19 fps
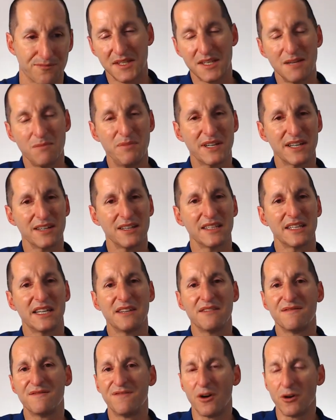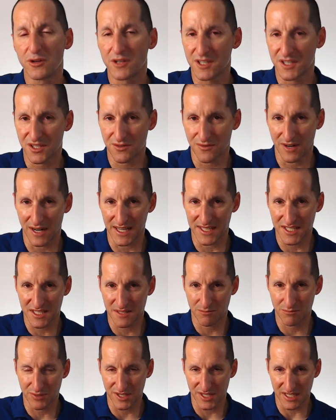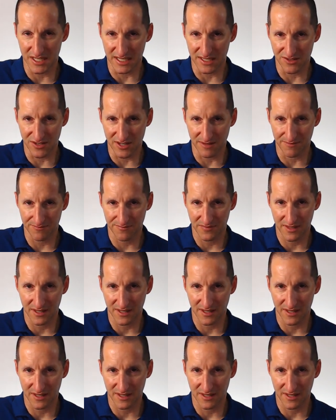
A typical invoker's rights procedure,